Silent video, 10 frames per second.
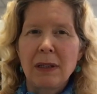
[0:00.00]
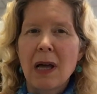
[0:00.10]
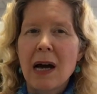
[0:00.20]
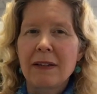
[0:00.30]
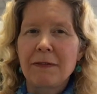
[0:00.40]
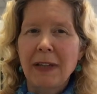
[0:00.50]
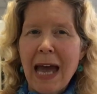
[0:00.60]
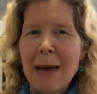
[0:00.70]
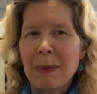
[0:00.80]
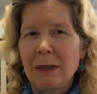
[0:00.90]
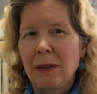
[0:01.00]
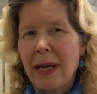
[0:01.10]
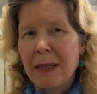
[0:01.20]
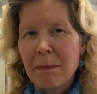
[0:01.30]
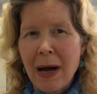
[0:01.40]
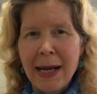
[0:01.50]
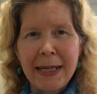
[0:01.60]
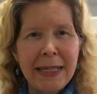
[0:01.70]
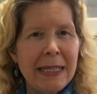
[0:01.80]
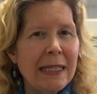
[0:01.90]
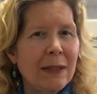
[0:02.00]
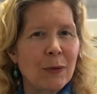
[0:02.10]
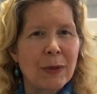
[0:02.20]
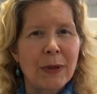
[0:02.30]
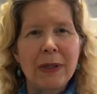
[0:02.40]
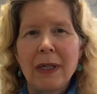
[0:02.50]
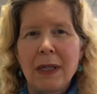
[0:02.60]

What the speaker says: a lot of capital, like mining or